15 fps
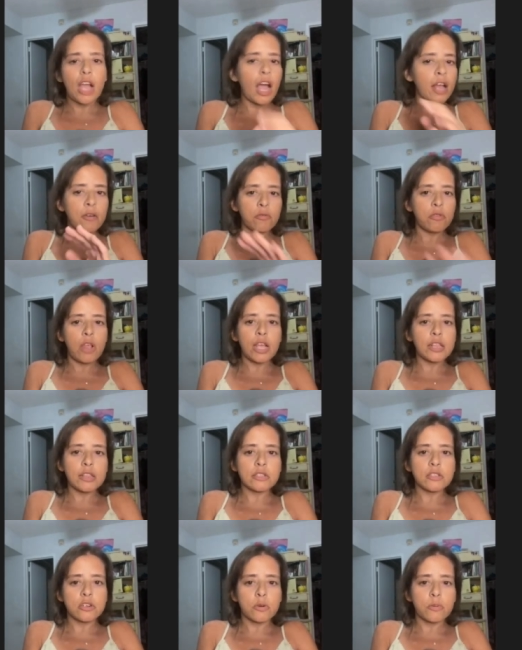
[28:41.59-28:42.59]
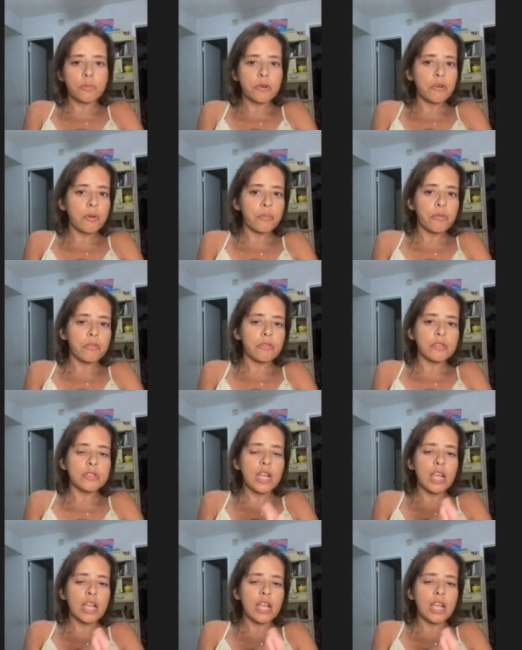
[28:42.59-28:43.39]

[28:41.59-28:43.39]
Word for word: I don't like the term crippled.